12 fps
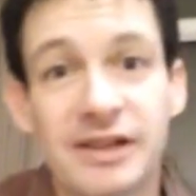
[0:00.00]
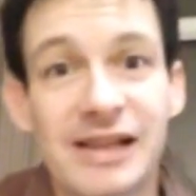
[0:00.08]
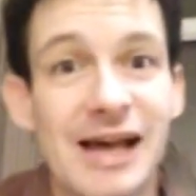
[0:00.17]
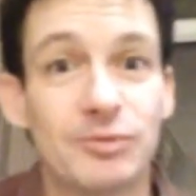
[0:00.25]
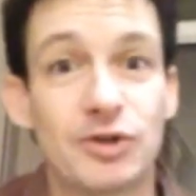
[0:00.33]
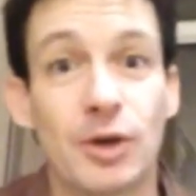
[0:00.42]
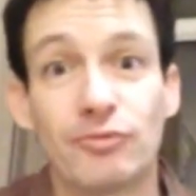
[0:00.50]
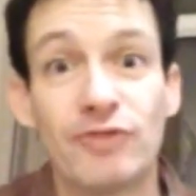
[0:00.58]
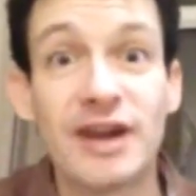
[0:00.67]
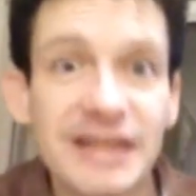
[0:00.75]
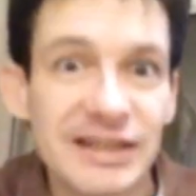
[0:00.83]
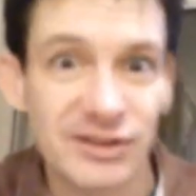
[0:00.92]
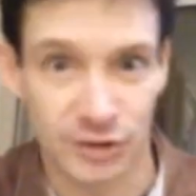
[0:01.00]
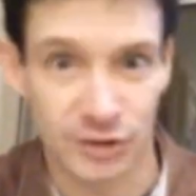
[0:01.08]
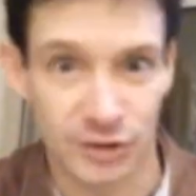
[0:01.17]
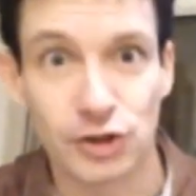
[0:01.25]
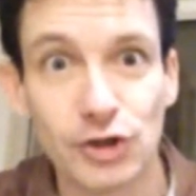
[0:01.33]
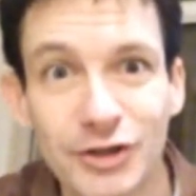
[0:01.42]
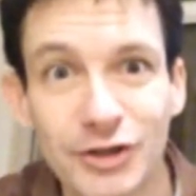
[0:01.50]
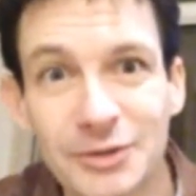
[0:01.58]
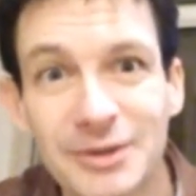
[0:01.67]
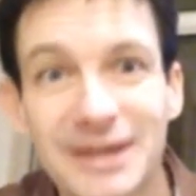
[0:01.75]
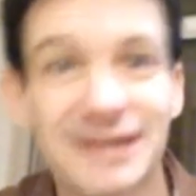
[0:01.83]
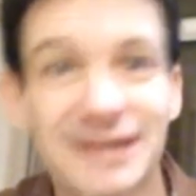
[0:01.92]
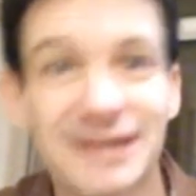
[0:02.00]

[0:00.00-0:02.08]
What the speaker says: I had my laptop ready to show you it.